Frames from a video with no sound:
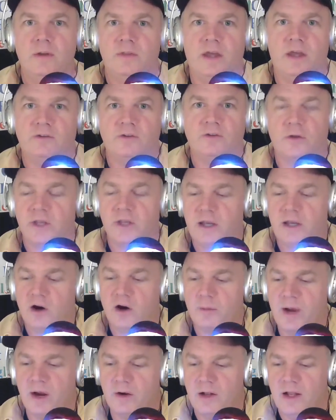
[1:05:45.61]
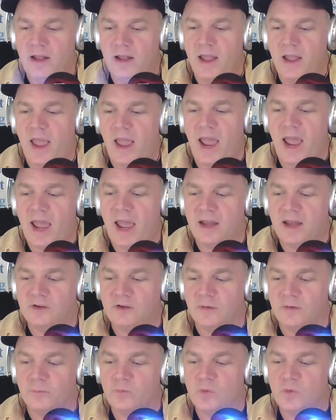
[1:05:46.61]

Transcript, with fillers: That's all they care about. And